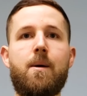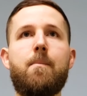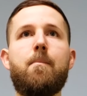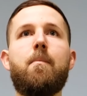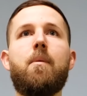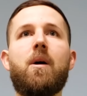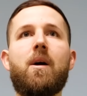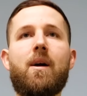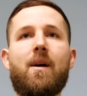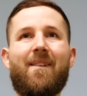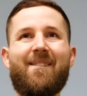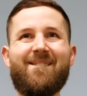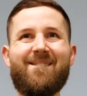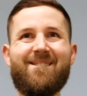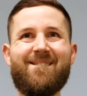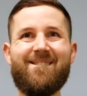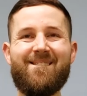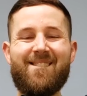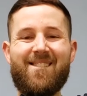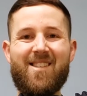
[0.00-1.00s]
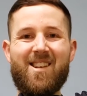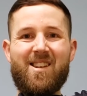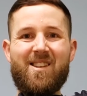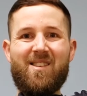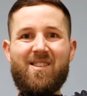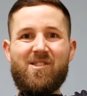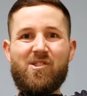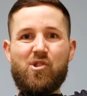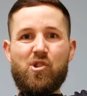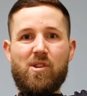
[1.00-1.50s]
but
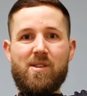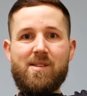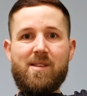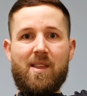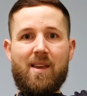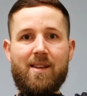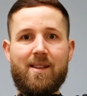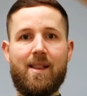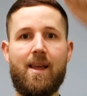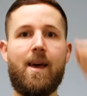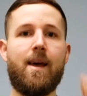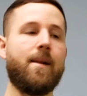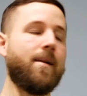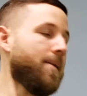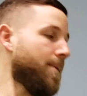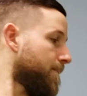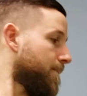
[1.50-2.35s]
just like that.